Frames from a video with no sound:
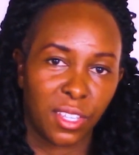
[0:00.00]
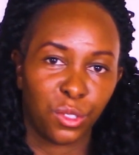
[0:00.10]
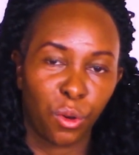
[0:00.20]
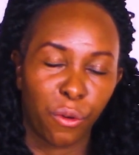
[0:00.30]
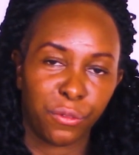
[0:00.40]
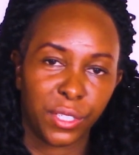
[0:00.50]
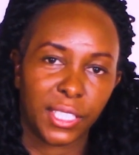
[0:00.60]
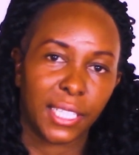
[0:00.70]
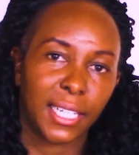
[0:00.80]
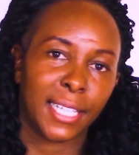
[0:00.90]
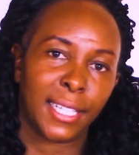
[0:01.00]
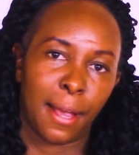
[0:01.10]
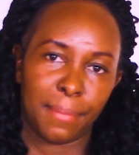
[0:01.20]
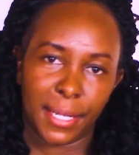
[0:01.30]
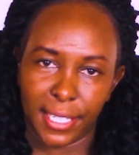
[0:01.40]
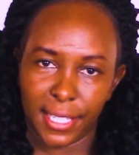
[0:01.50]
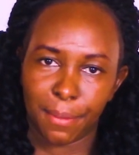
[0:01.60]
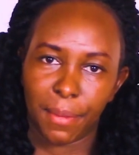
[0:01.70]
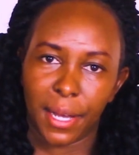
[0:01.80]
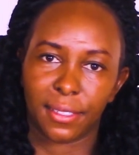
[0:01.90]
this conflict that has happened in the
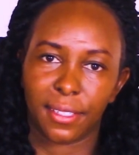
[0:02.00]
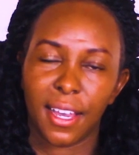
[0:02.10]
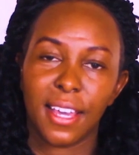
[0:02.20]
past,